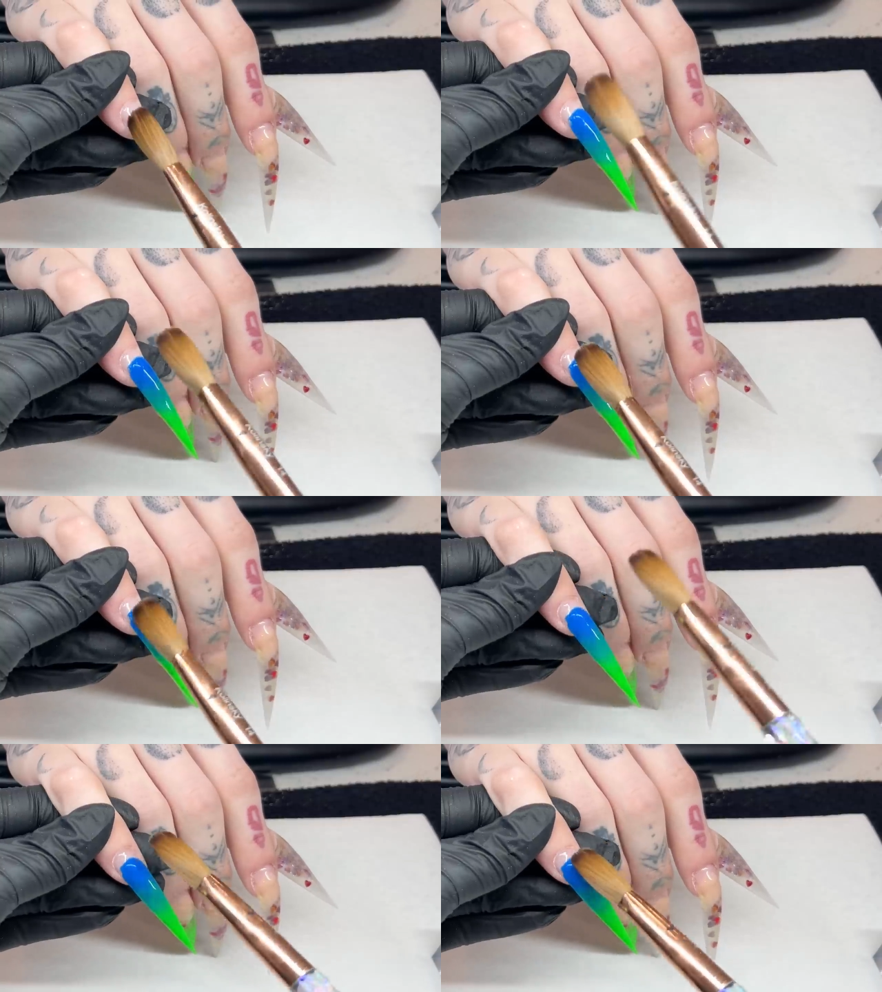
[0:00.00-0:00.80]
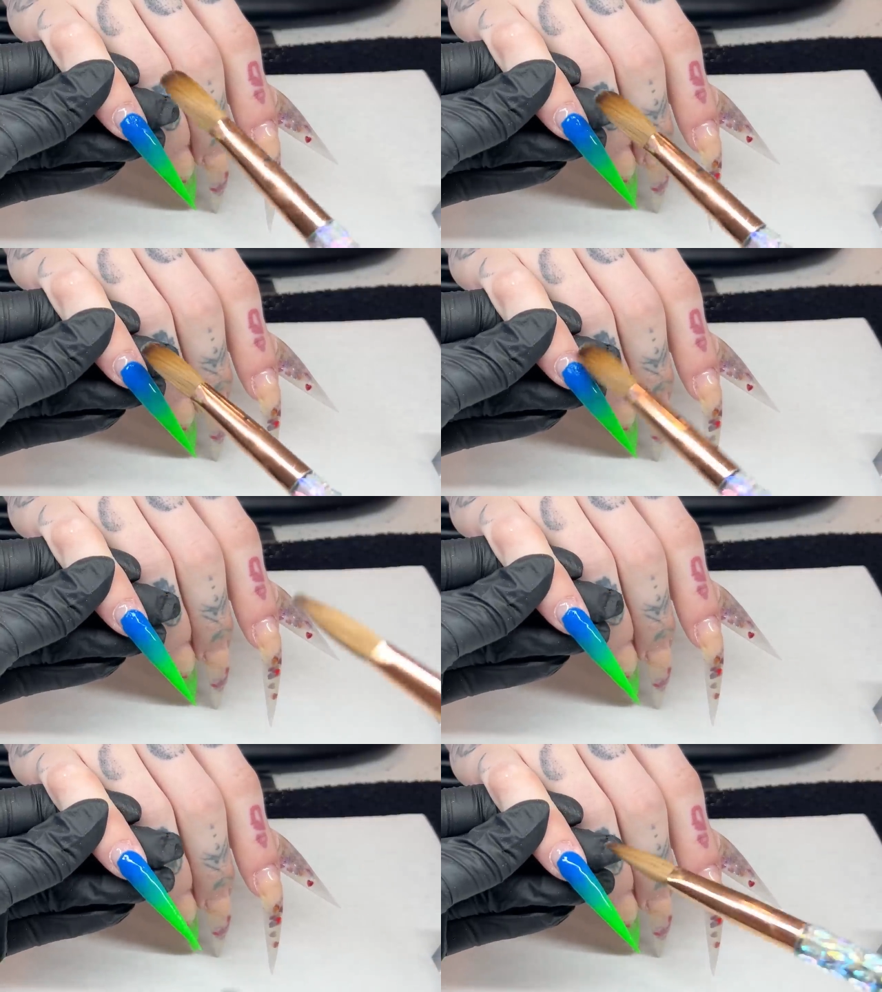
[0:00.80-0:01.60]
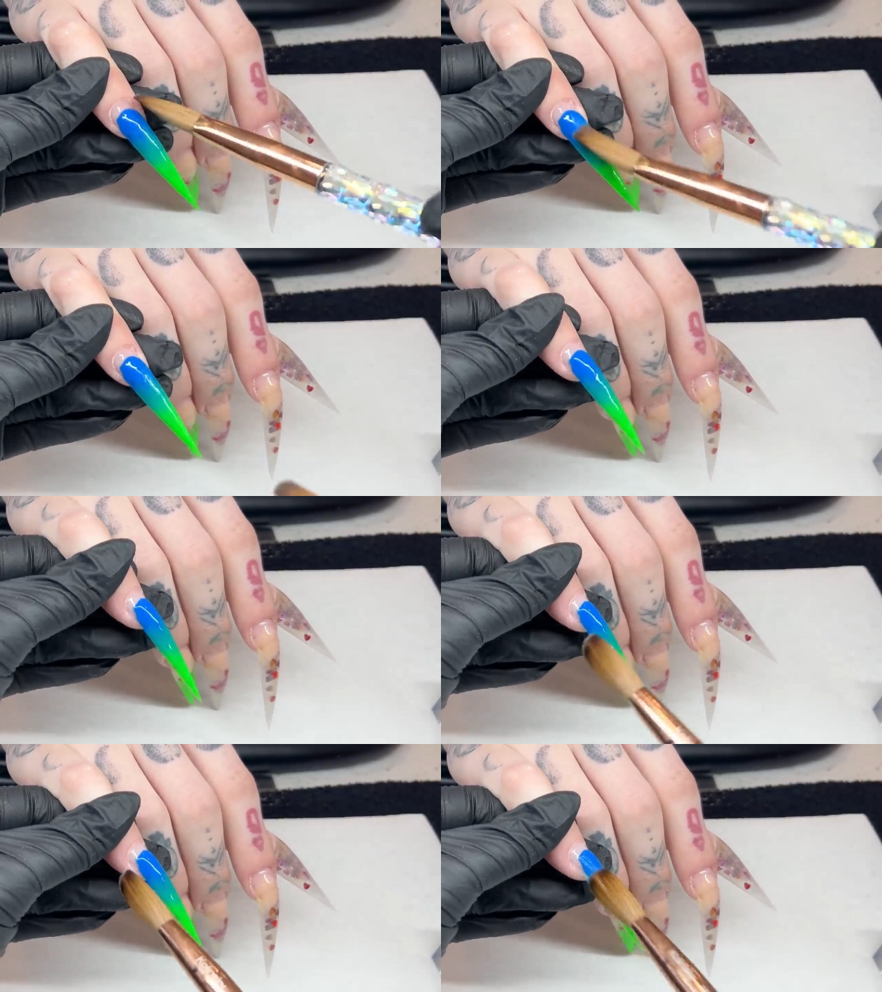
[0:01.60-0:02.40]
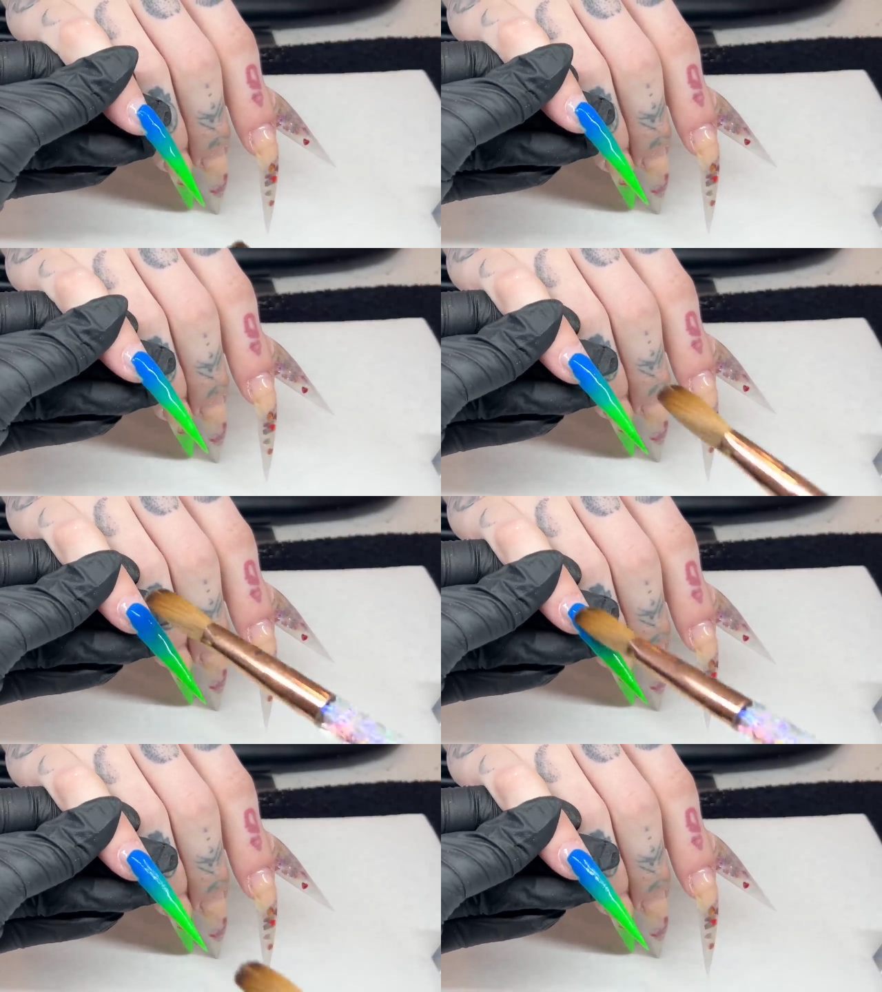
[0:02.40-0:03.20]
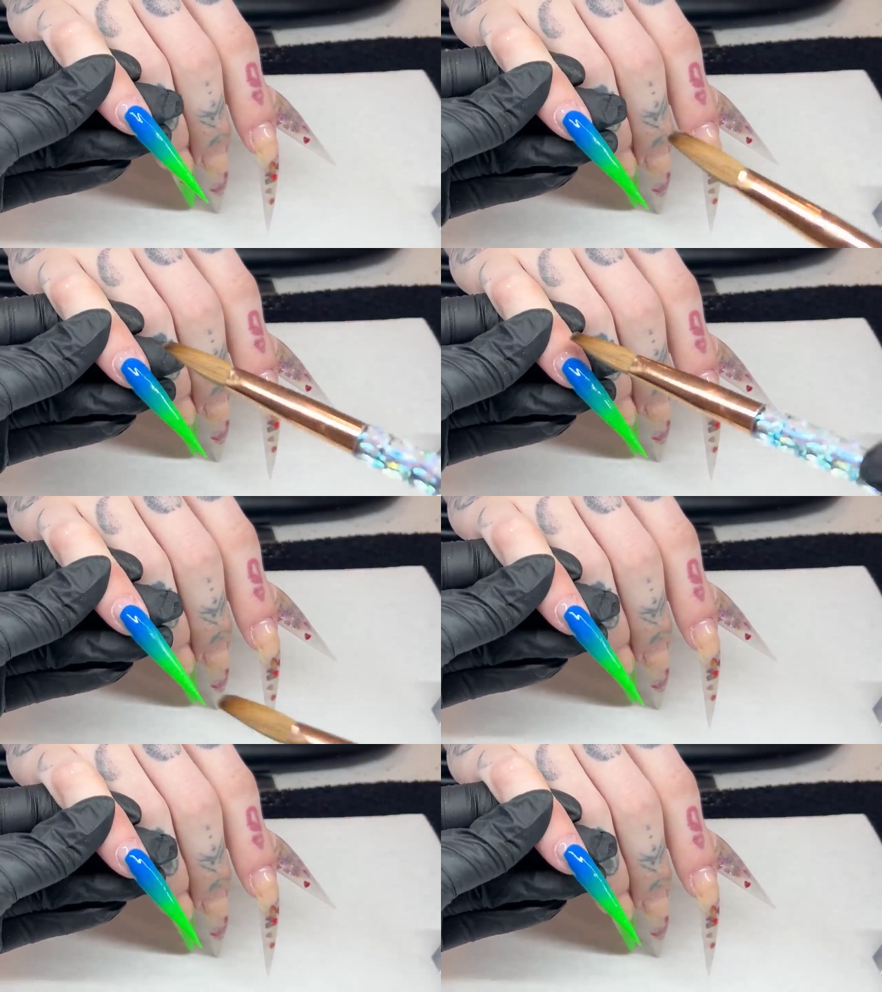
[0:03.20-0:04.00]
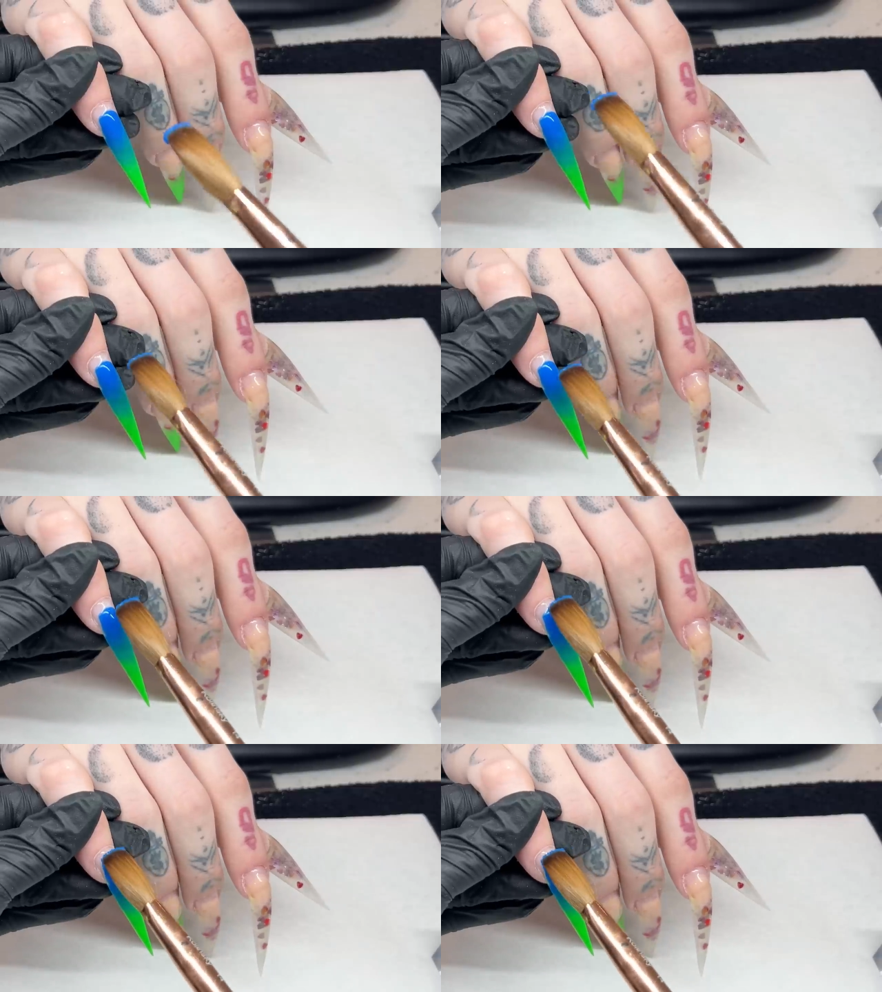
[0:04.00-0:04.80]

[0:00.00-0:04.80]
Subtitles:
Nobody's mouth can be seen.